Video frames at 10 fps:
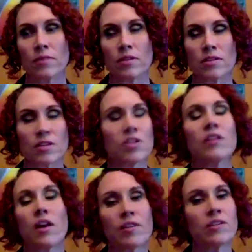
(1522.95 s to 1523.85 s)
such a
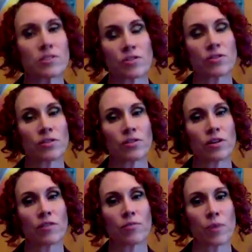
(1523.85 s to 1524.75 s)
loving circle
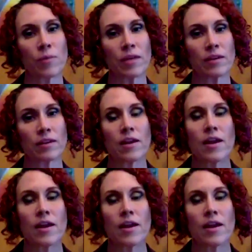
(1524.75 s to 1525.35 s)
of women.